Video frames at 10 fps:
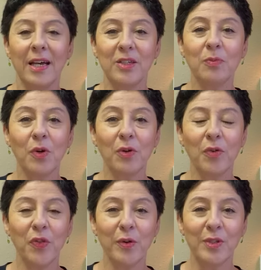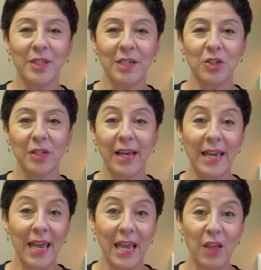Tomorrow, Thursday, July
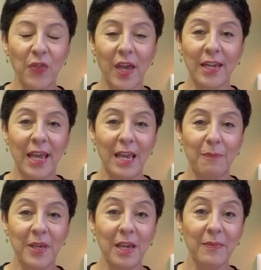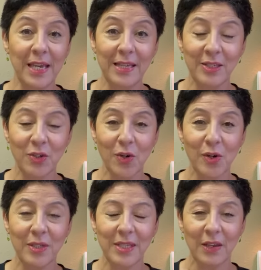8th at 8 p.m.
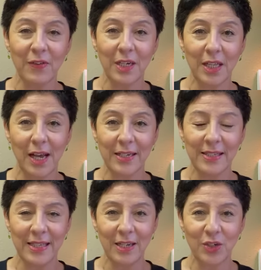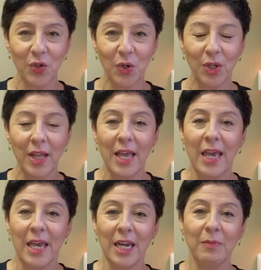Eastern, 7 o'clock Central.
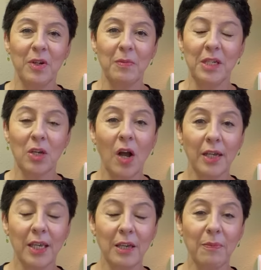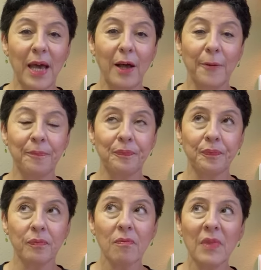And I'm going to be talking about
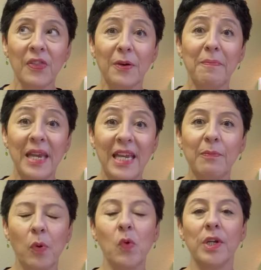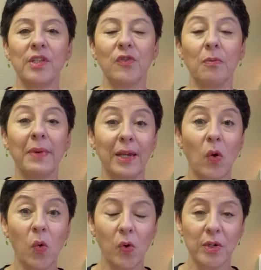the main points from my
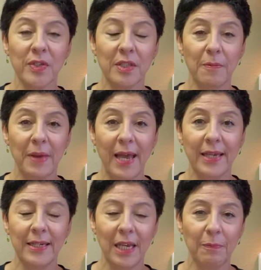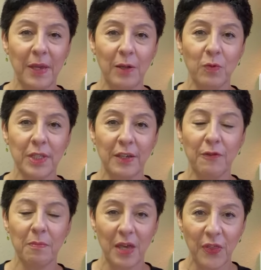course, the back and neck pain
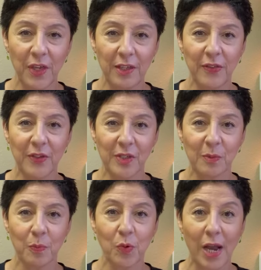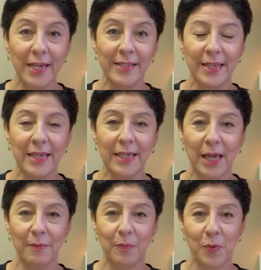relief method, the surprising
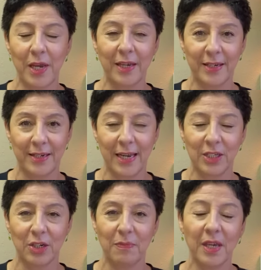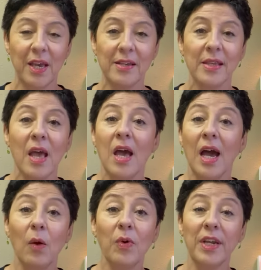gut and brain connection, because
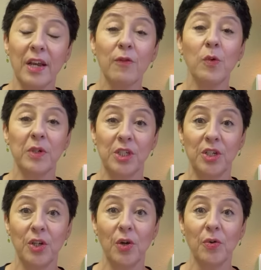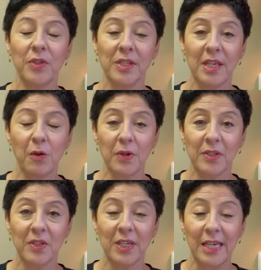I want everyone to know the
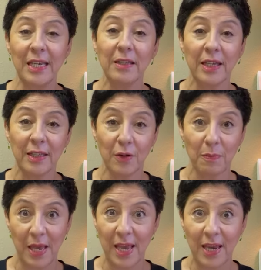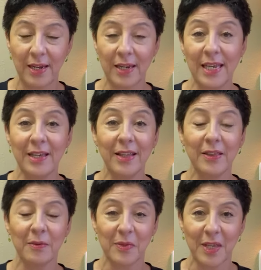secrets to healing their pain and
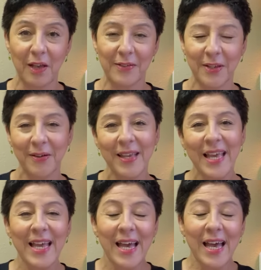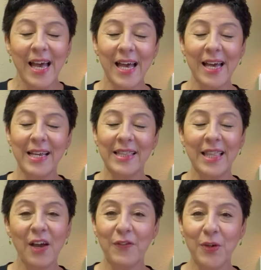healing themselves. So I
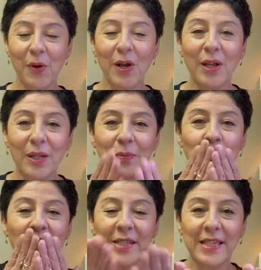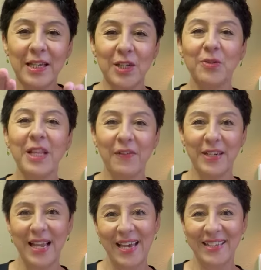love you all. Sending you love
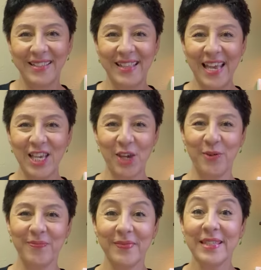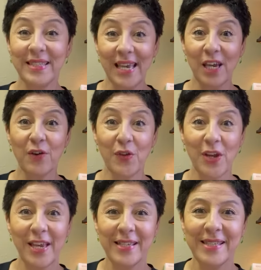and light. Thank you. Take care of your
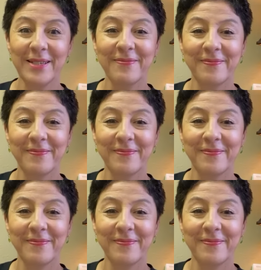hands.